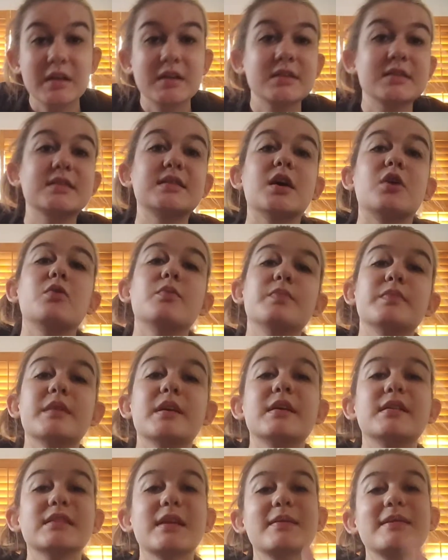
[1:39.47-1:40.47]
So
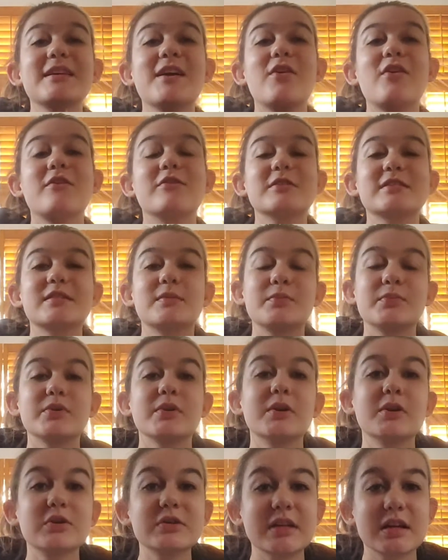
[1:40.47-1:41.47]
let me go over some
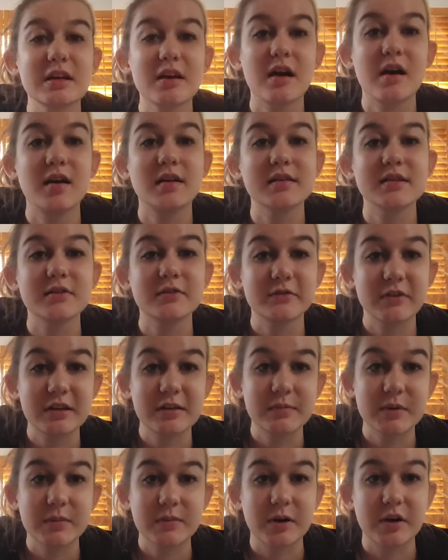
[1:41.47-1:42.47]
pros and cons of
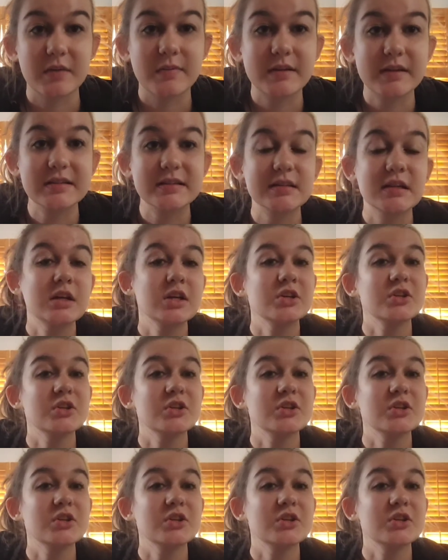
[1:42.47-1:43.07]
Facebook Marketplace.